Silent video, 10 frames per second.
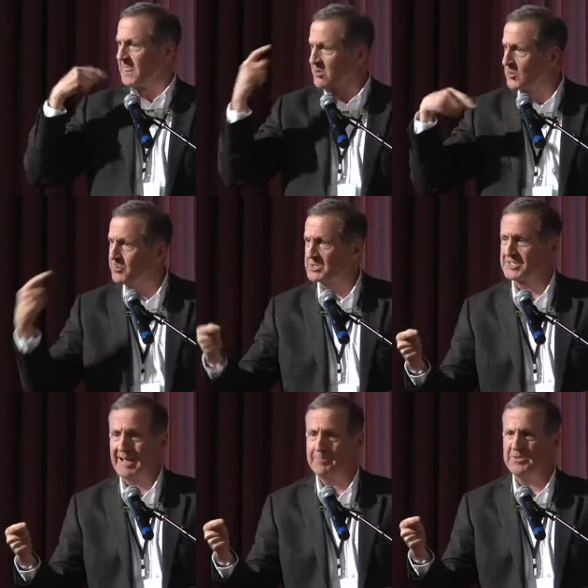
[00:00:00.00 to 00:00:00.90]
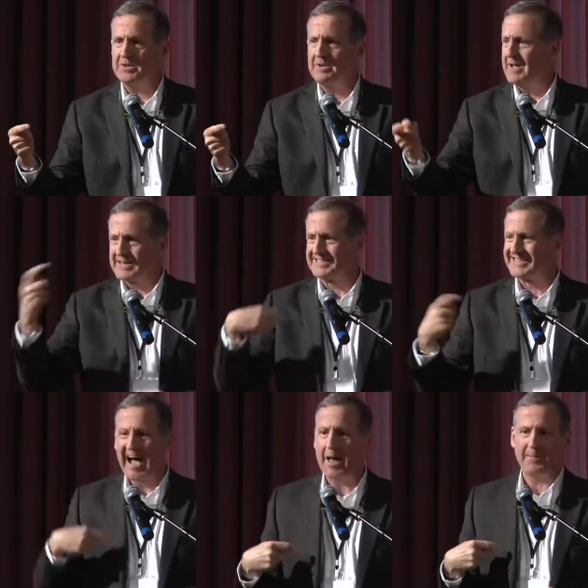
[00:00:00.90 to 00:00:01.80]
Your perception is
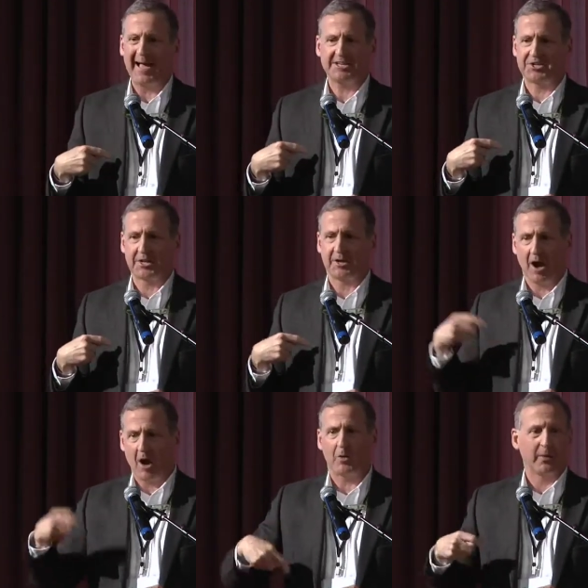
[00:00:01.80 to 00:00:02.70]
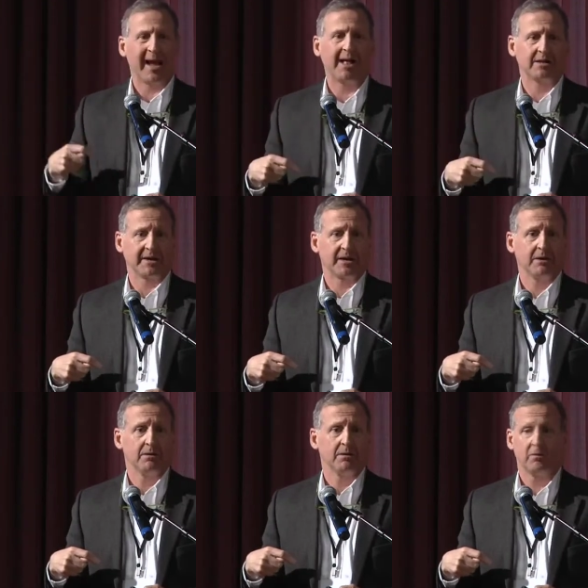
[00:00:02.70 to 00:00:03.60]
not matching our reality,
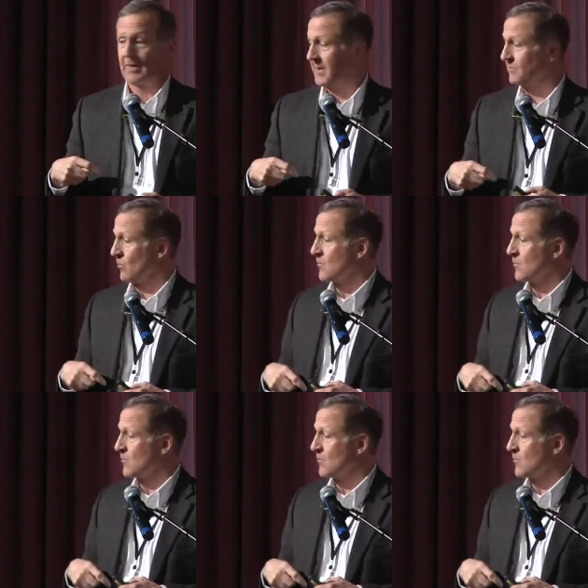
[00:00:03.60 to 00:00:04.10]
right?